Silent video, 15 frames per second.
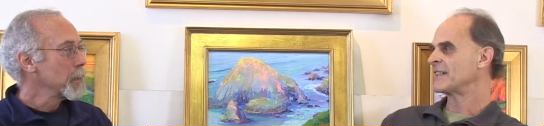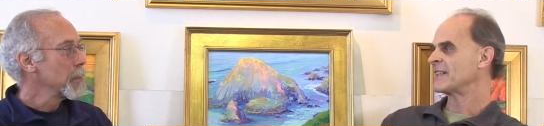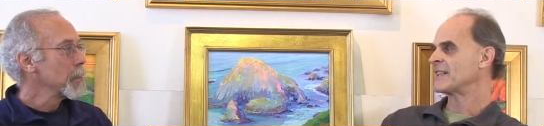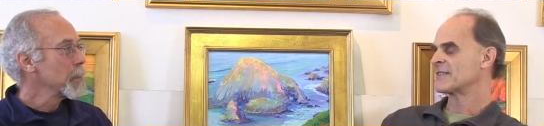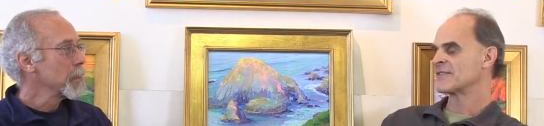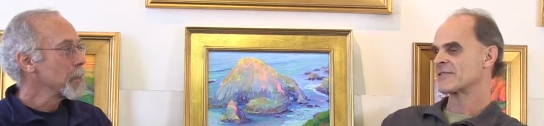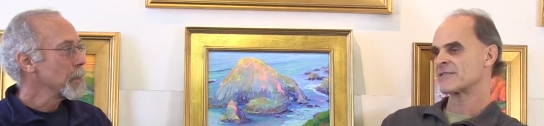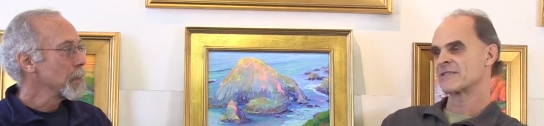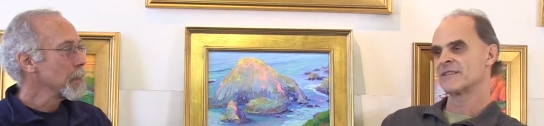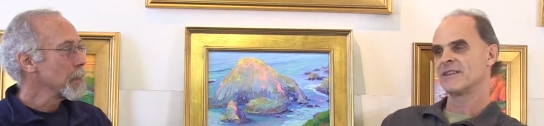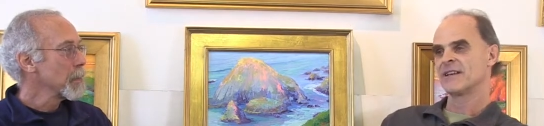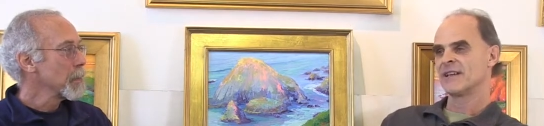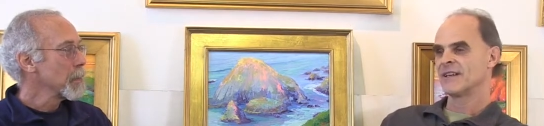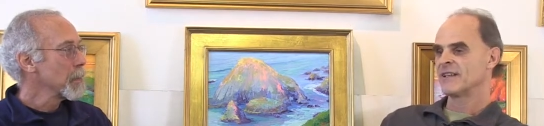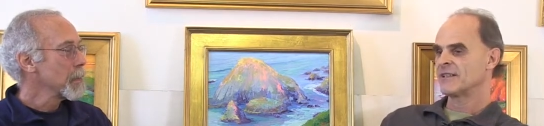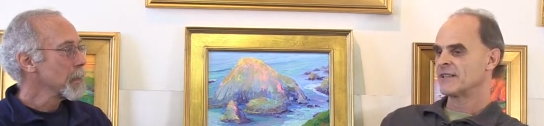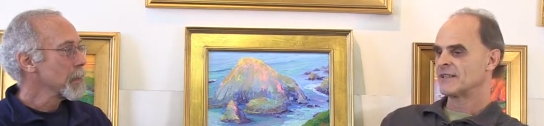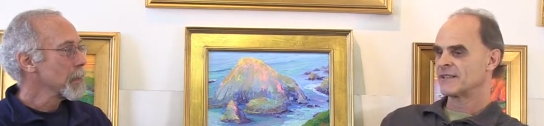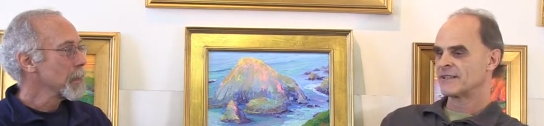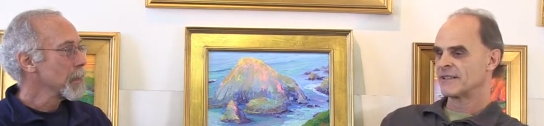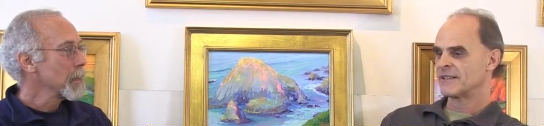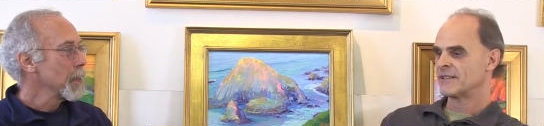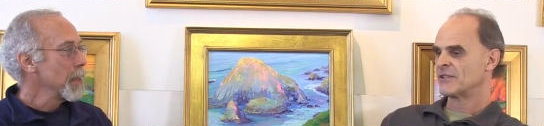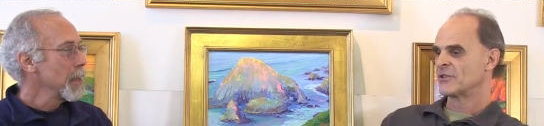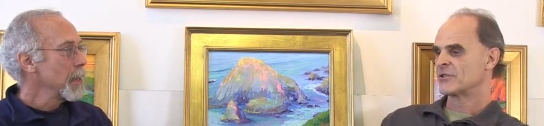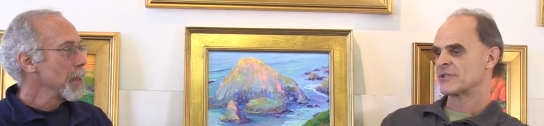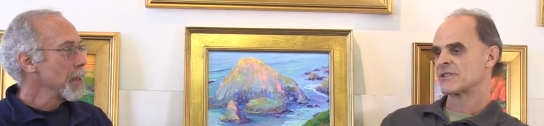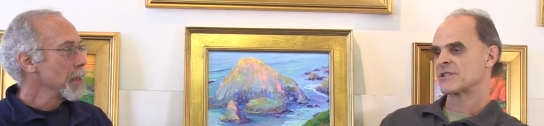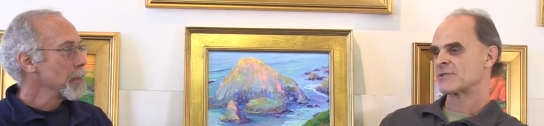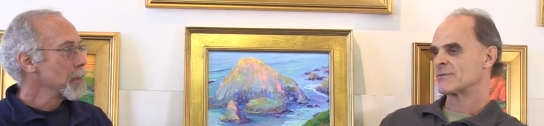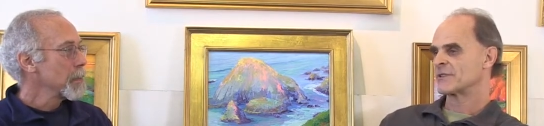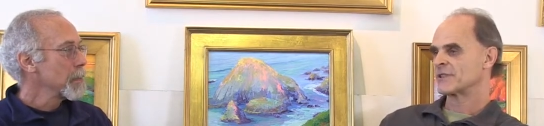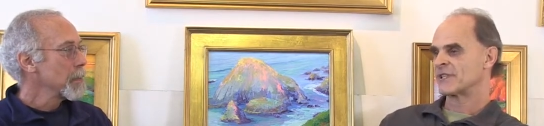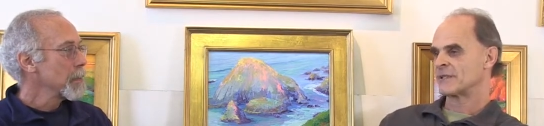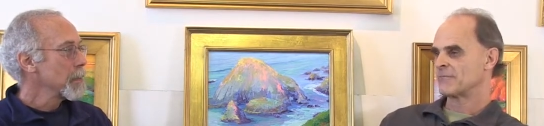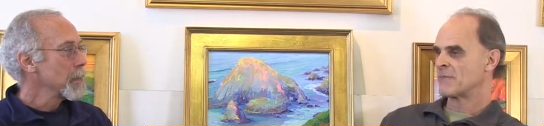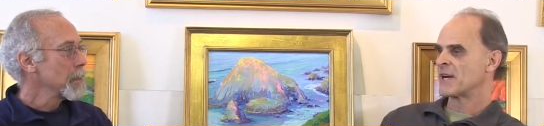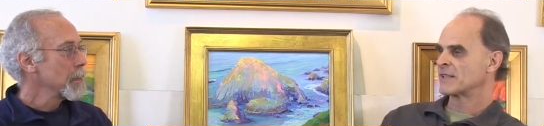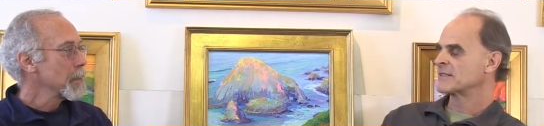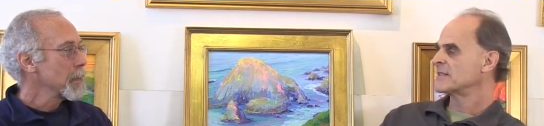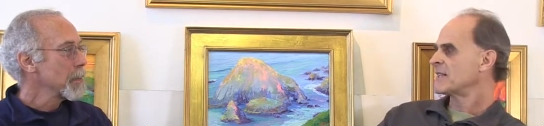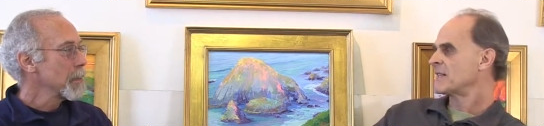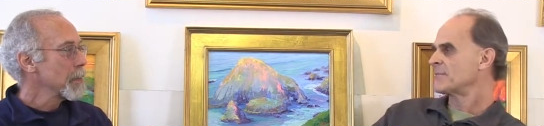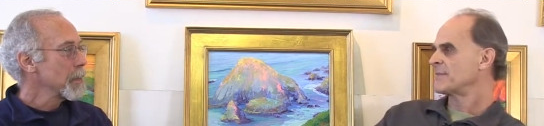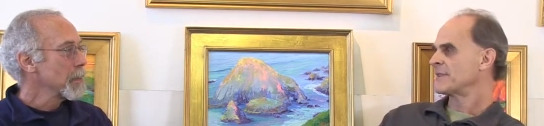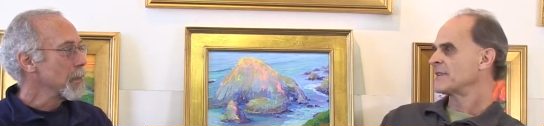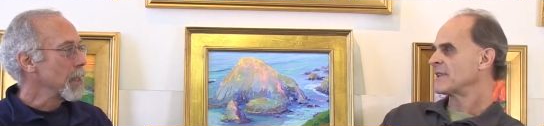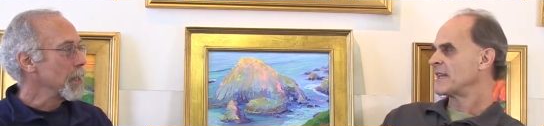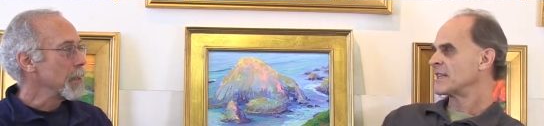Speaker 1: it gets you know, it just will get mucked up and right.